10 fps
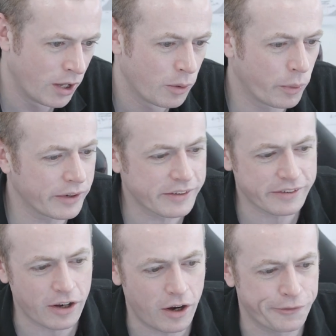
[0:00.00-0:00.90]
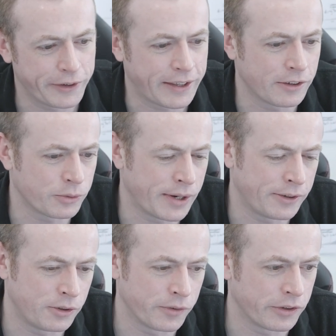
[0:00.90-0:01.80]
We wanted to start offering Kendo in our
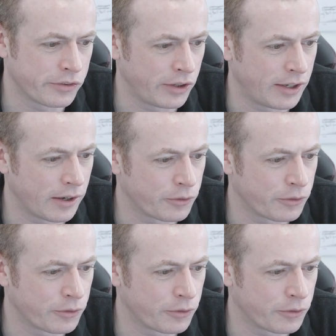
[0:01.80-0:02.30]
university.